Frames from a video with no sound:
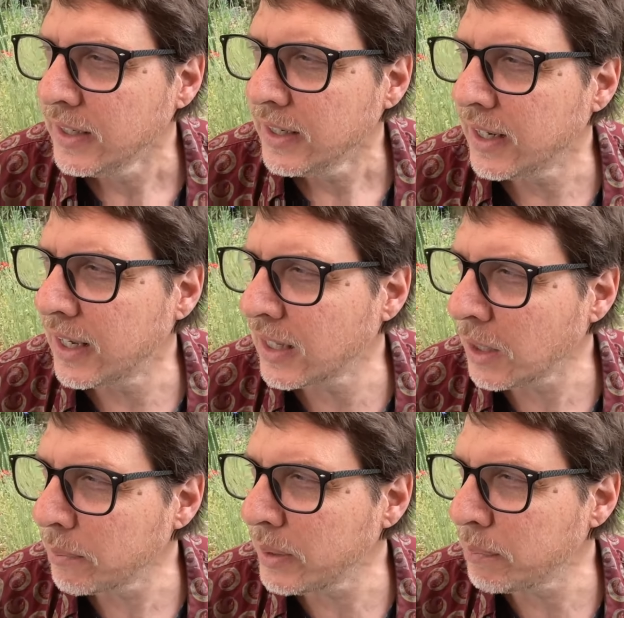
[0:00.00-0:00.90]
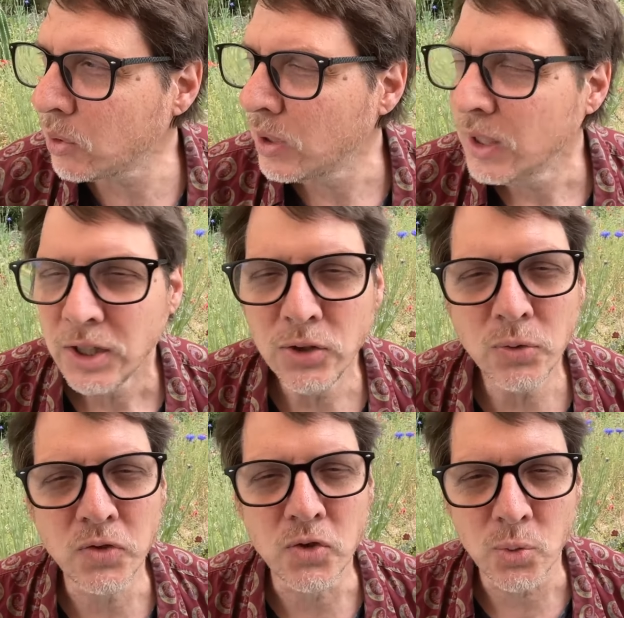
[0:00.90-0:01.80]
A lot of people
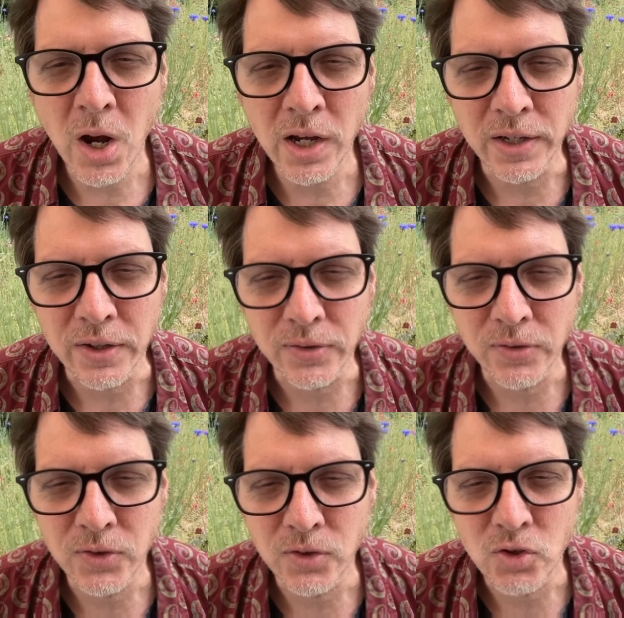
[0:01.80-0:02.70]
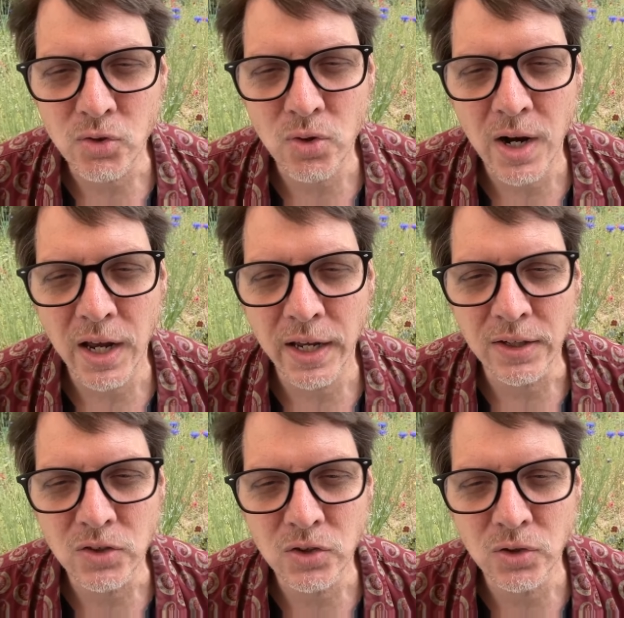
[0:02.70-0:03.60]
use drugs to
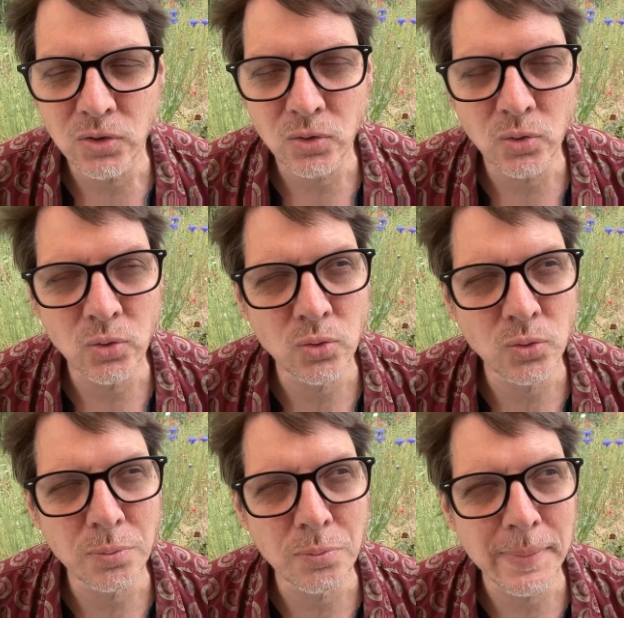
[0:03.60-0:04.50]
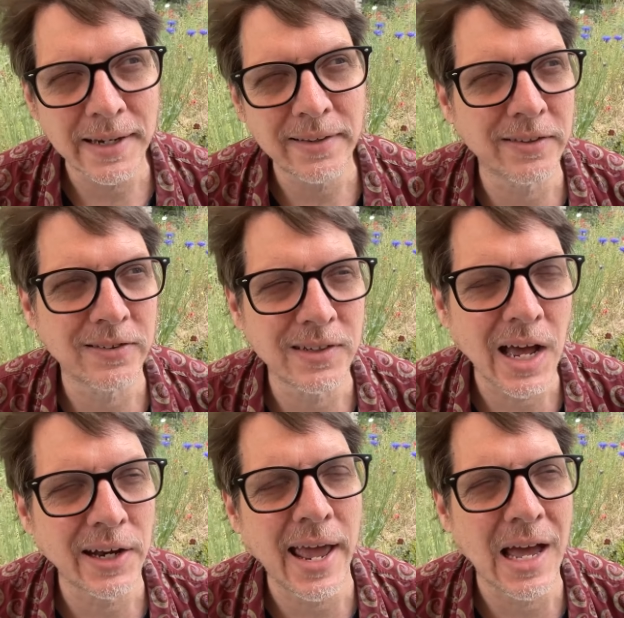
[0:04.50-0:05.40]
try to make this
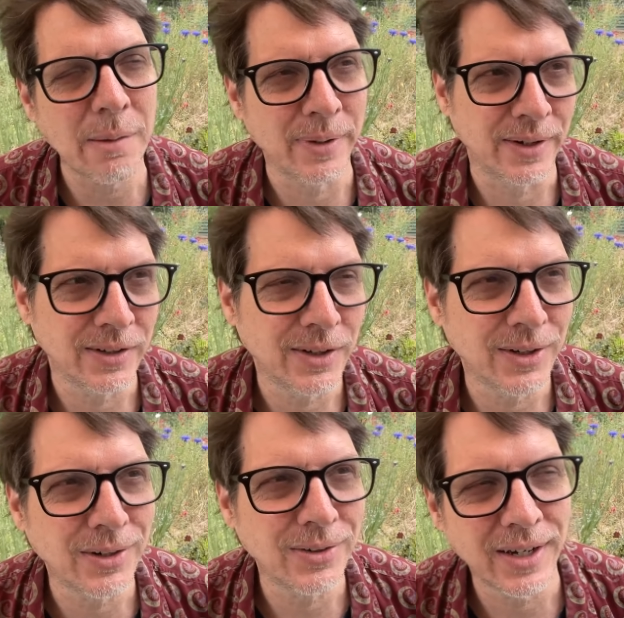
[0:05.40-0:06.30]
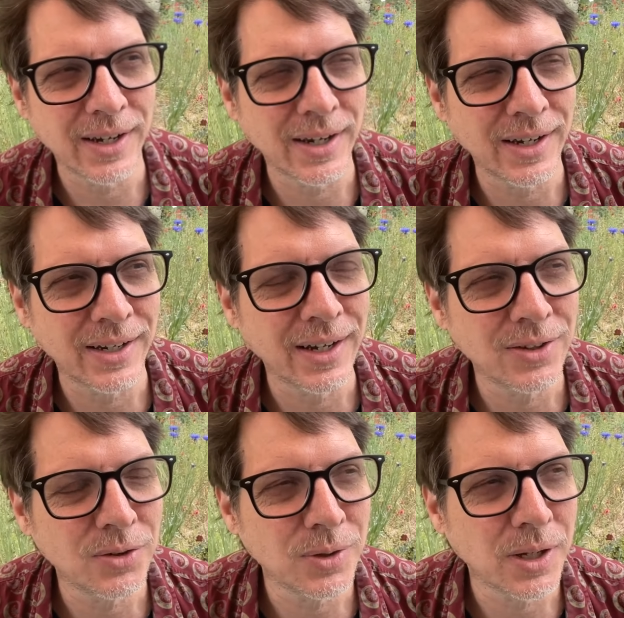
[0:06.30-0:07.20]
not happen. You know, I
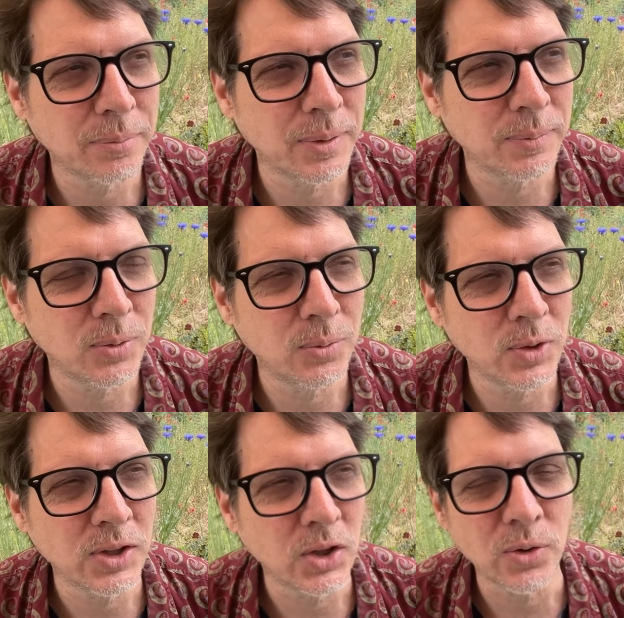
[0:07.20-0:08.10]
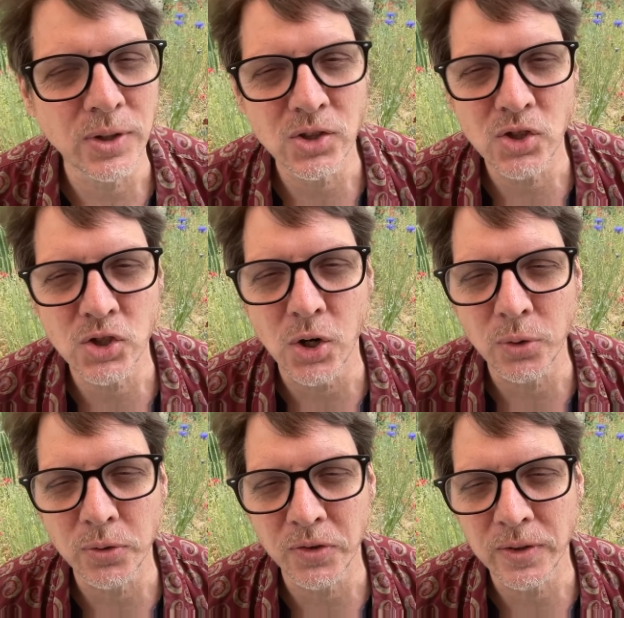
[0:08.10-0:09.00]
know a lot of people who wouldn't go to
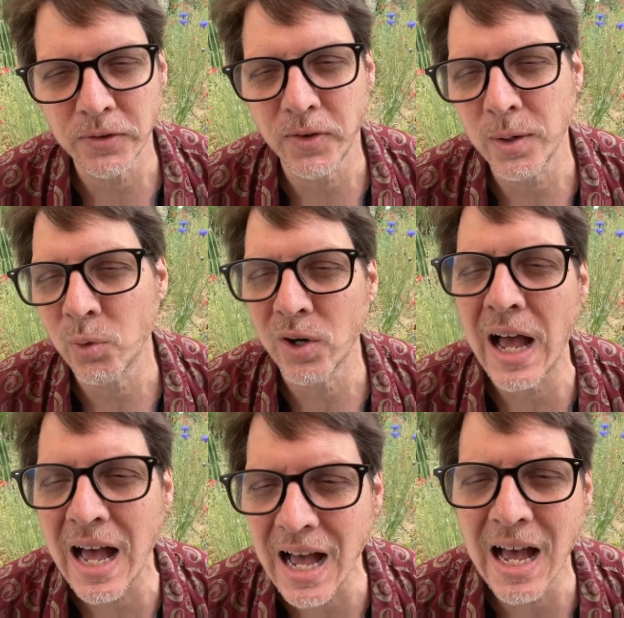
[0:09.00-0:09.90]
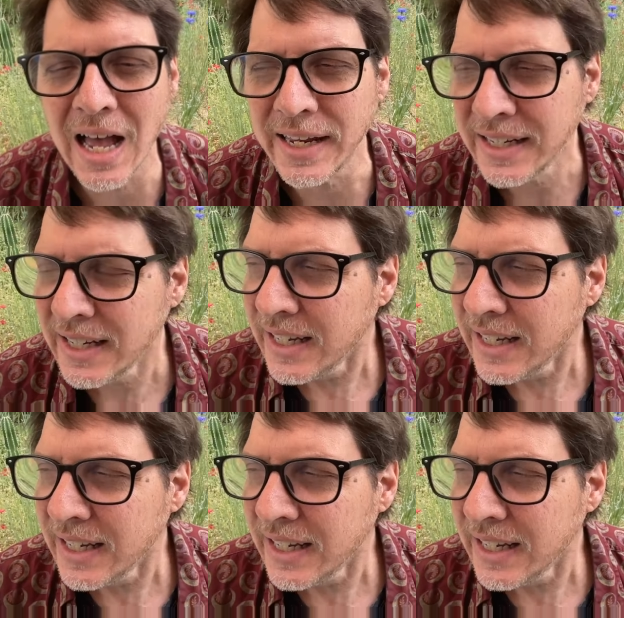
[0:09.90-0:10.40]
shows unless they were high.